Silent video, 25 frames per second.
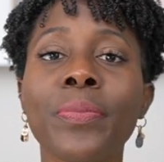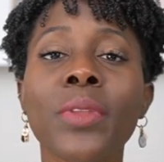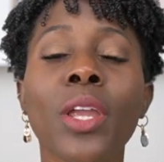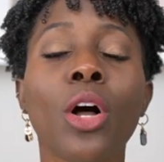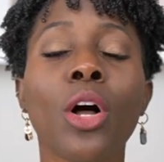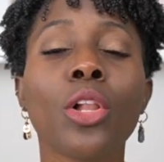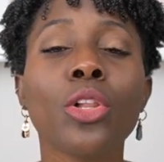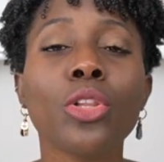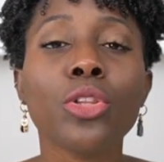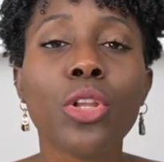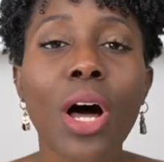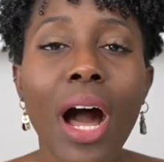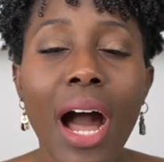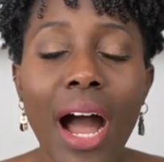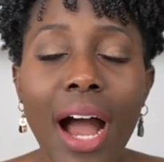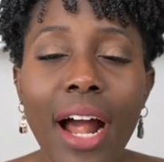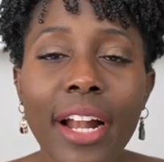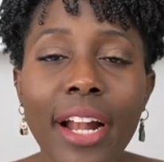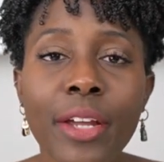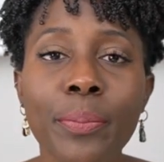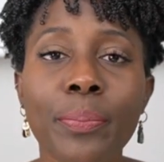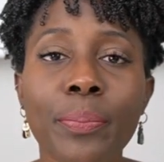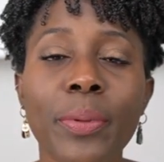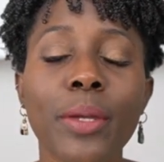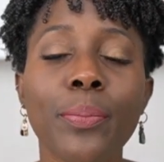A
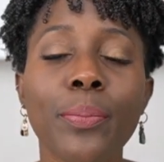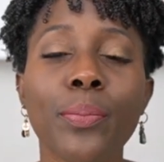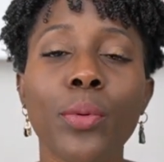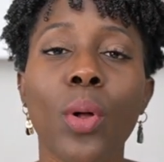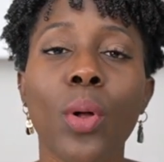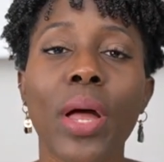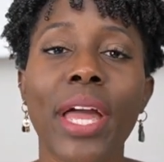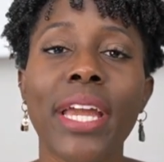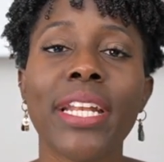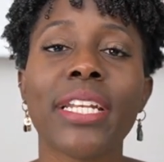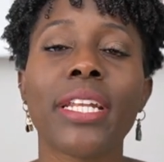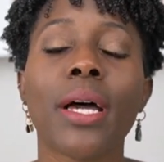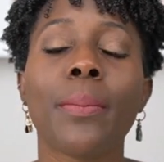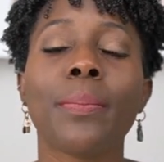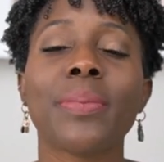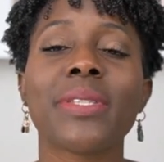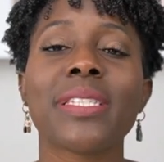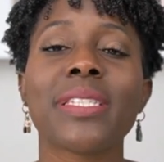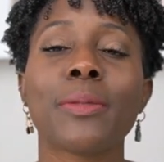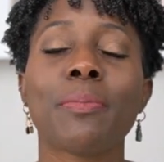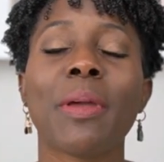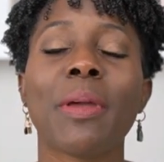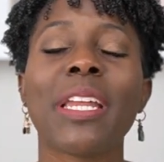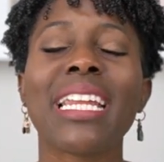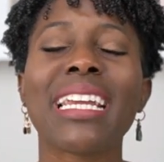lot of people end up
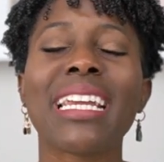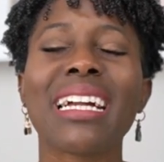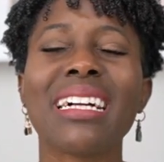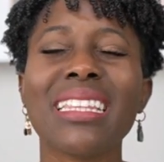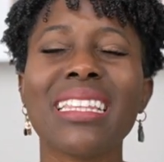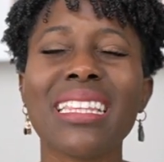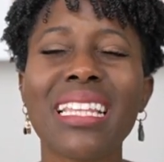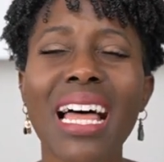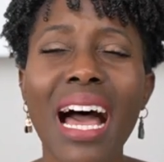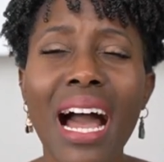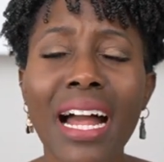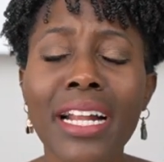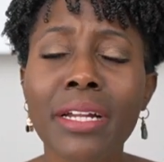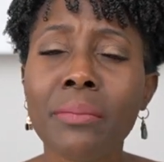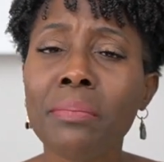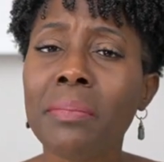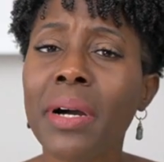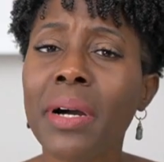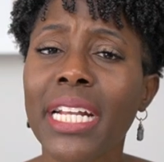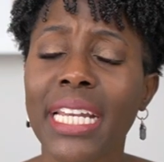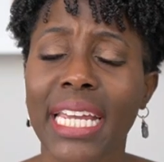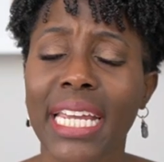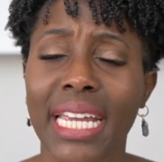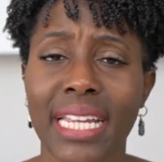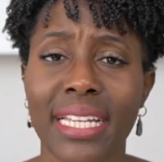spending a lot of
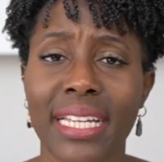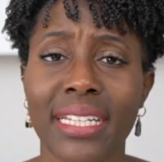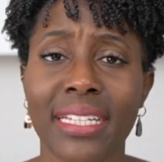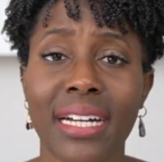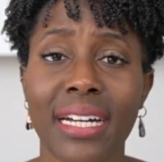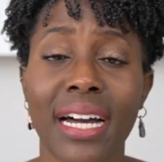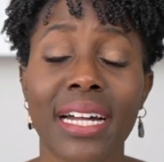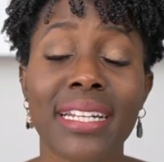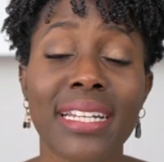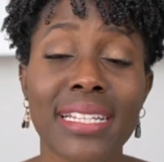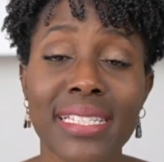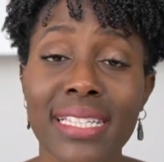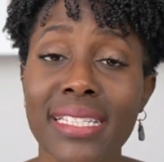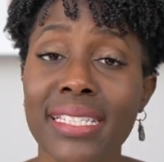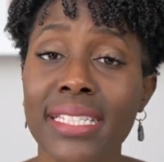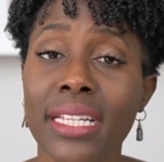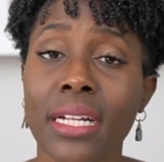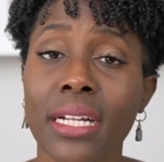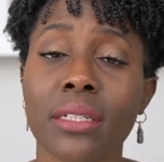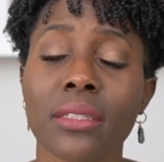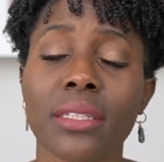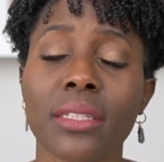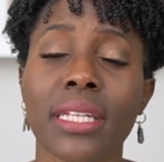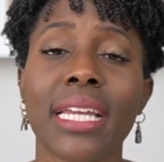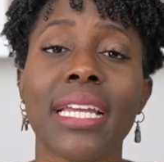money
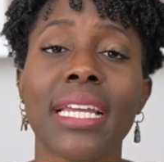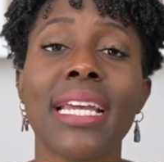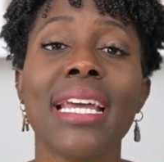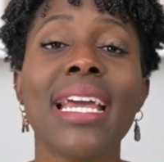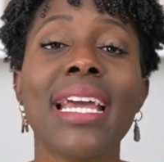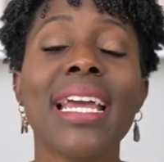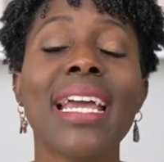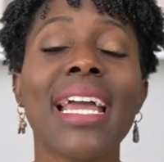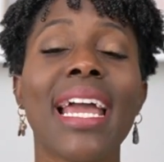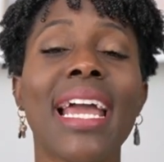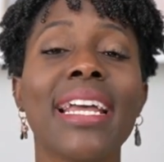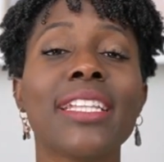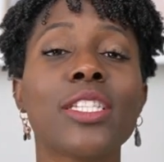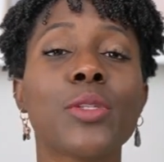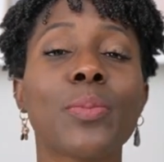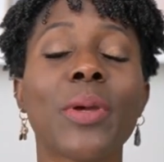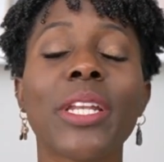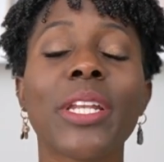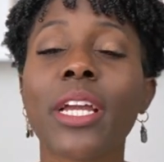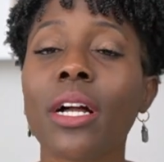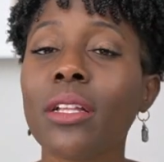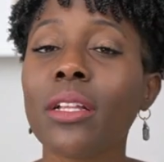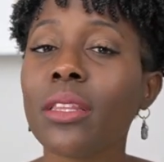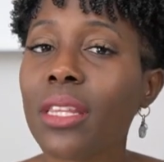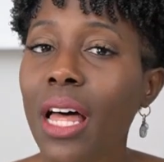unnecessarily and
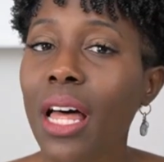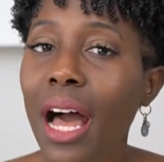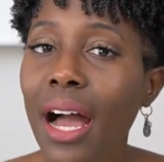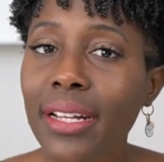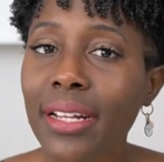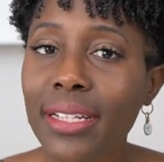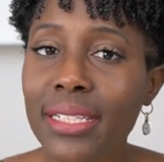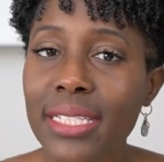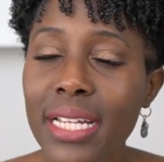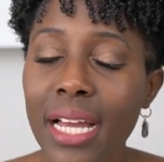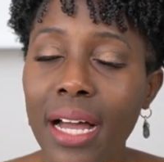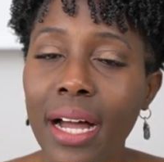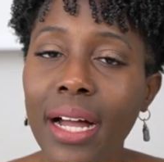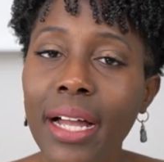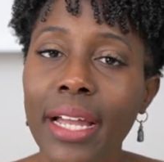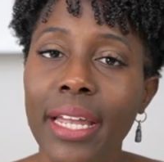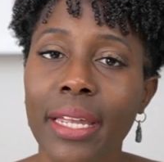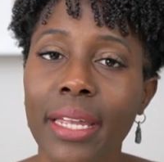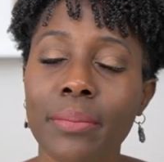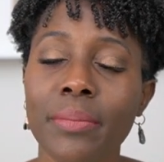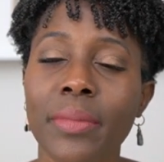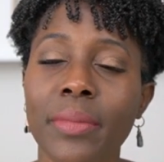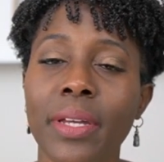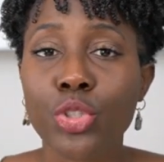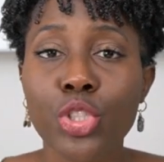spending a lot of
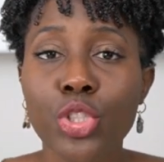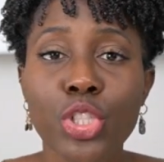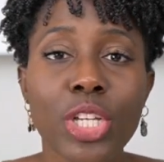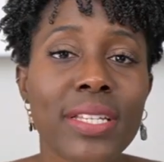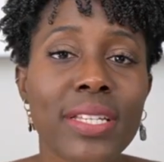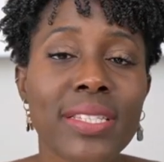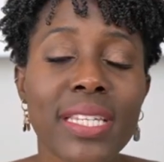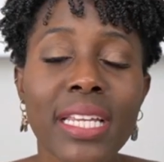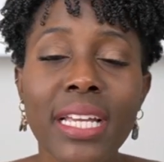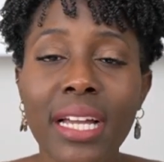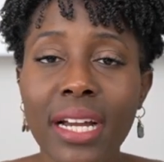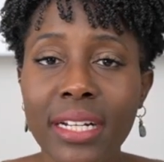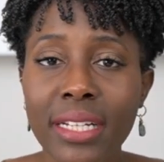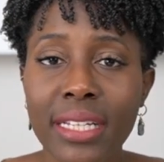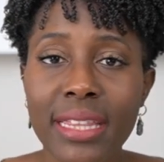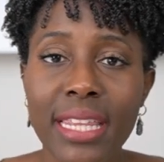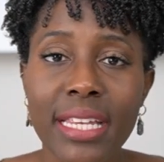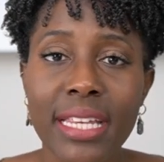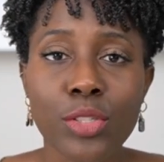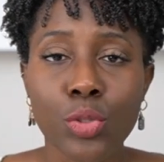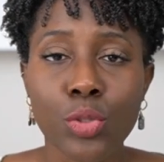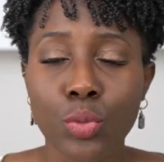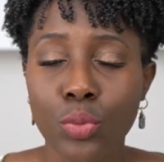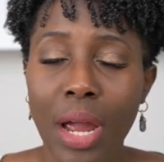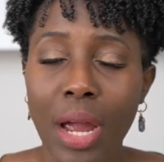time chasing kind of
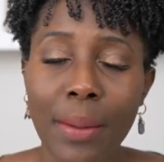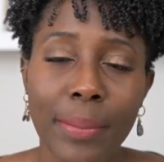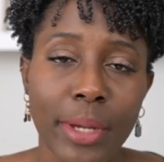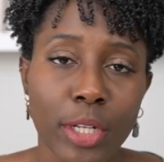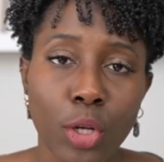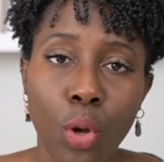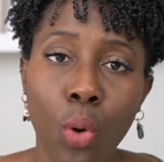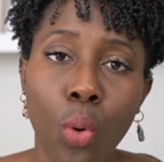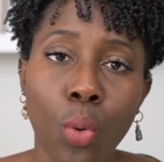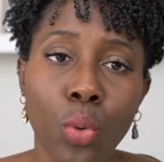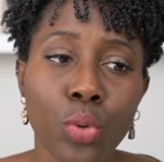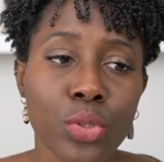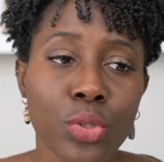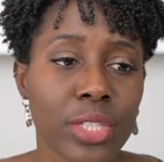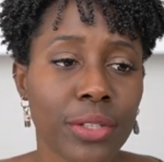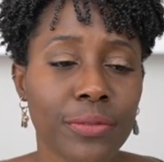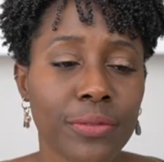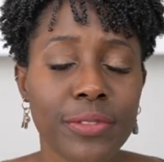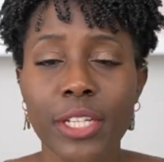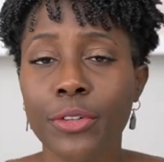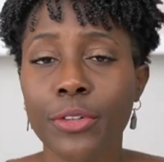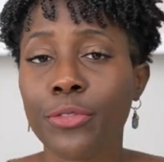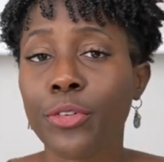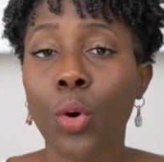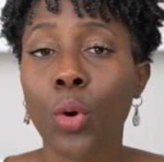these rabbit holes
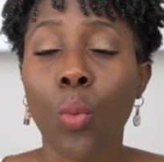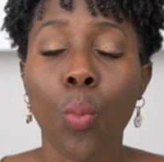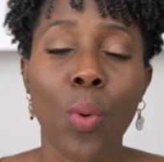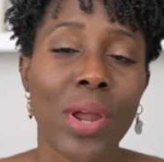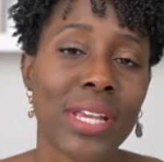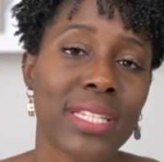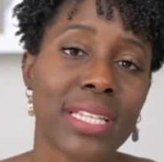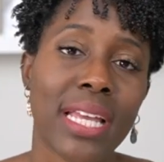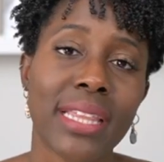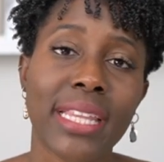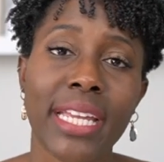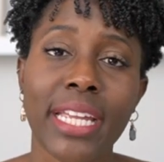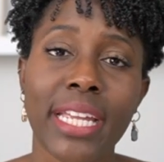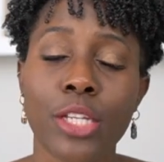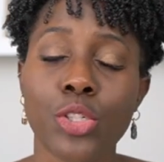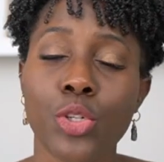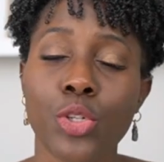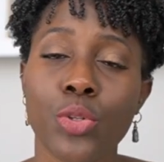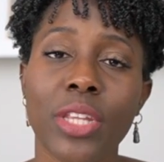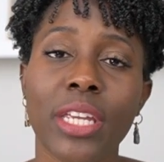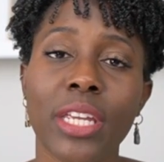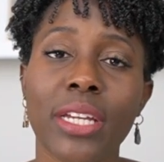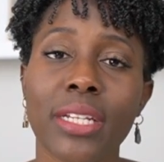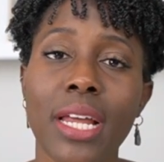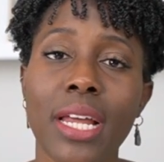of different ways that they can
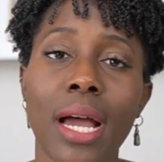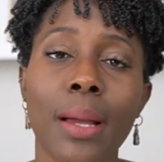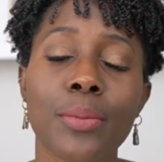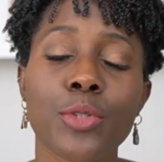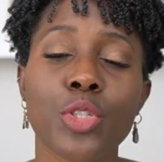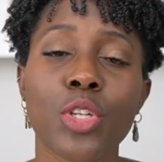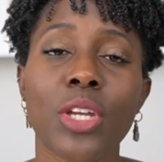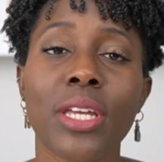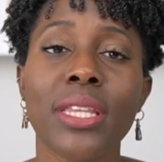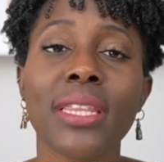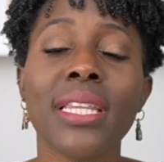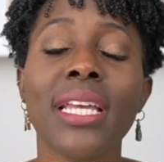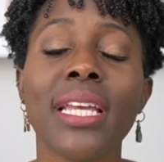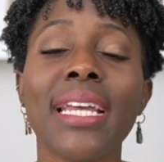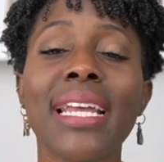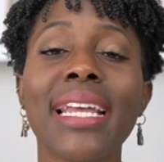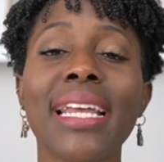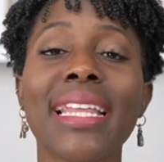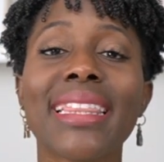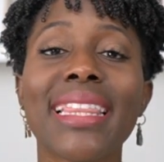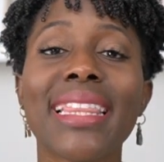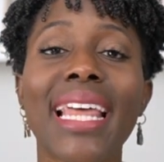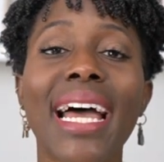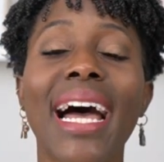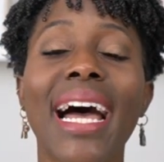do the adoption
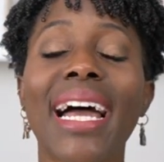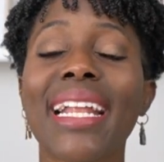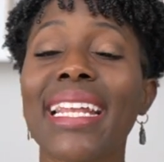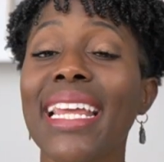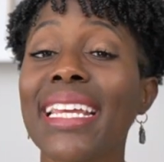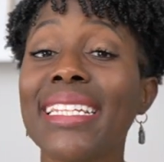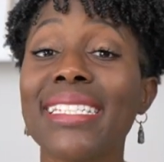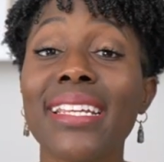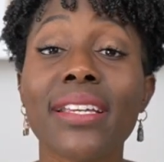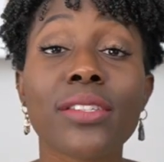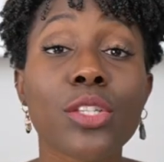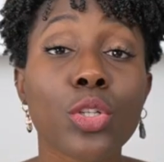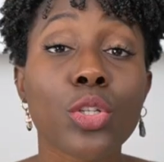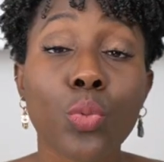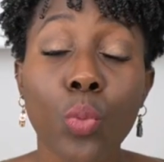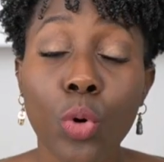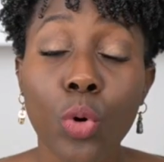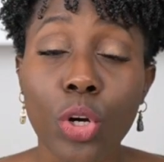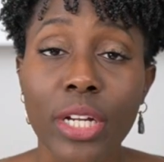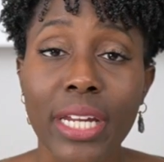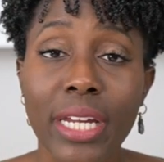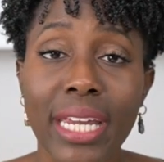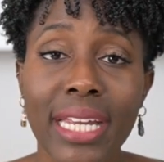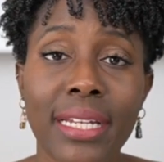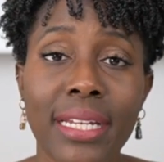that it doesn't
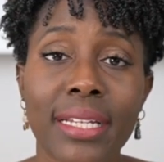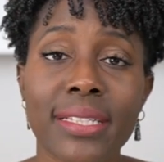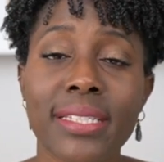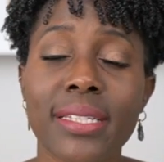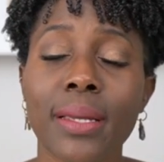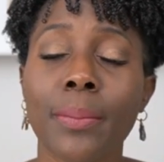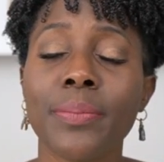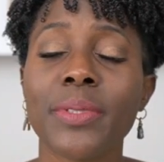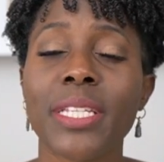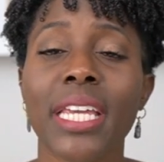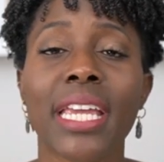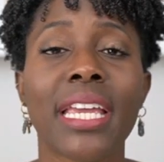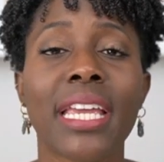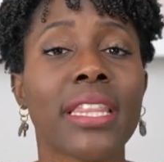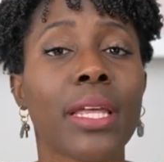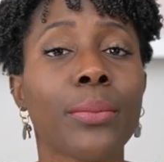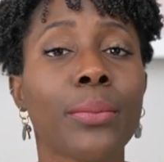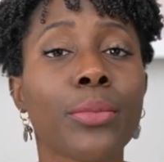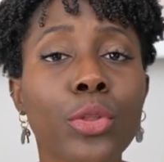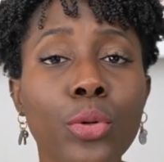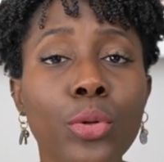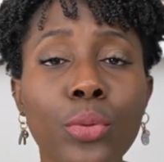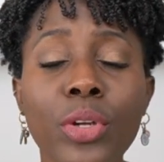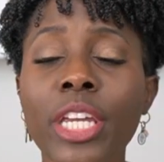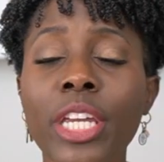work. and ends up taking them
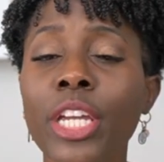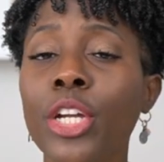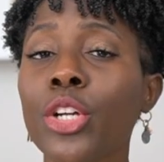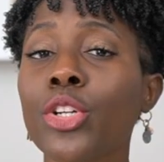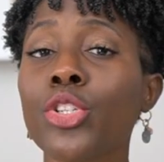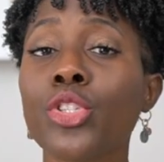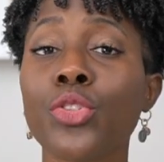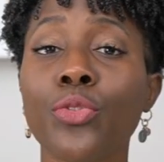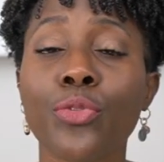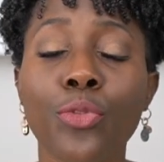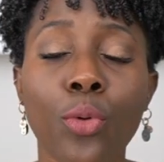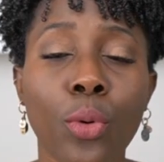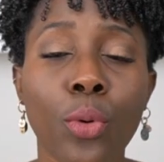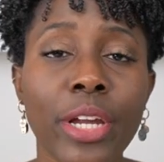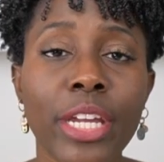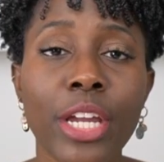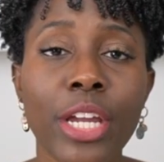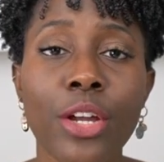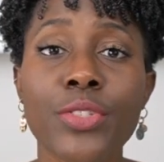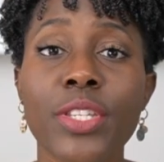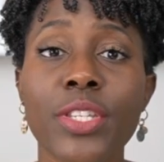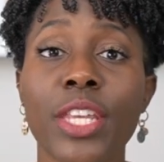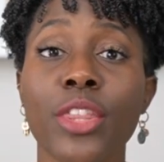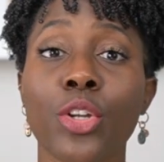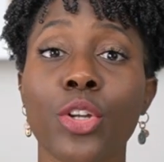three years, four
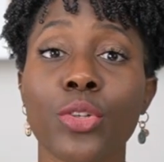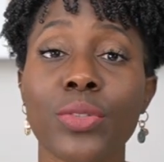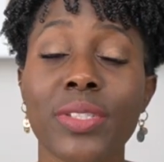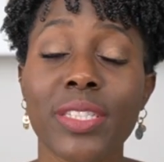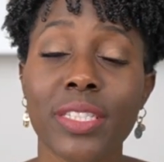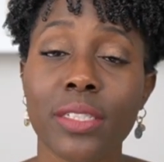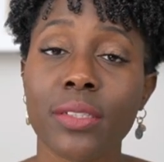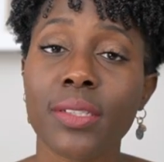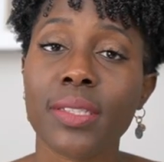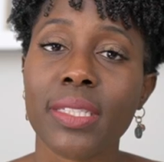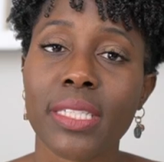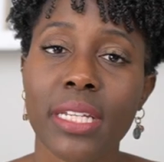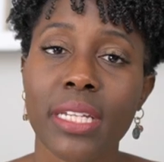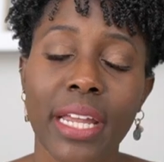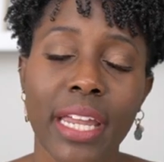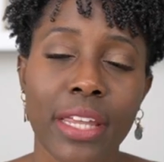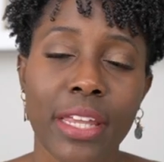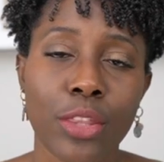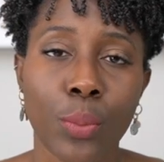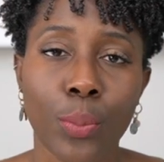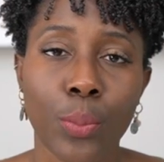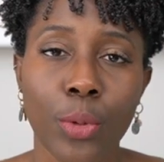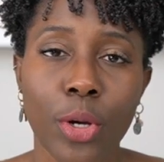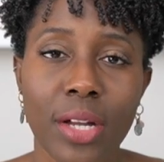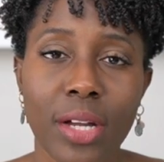years, and they're still stuck
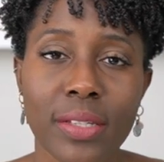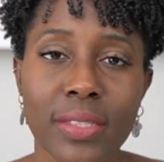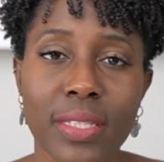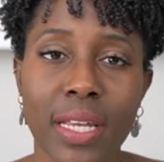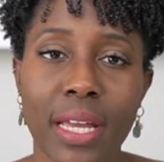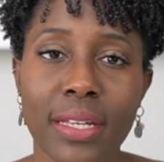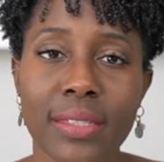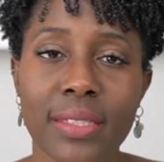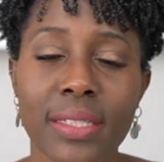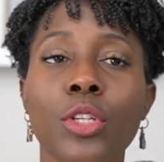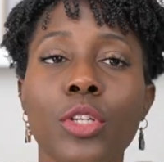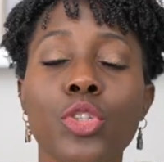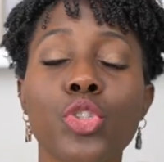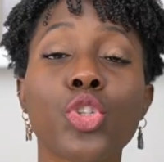in the process.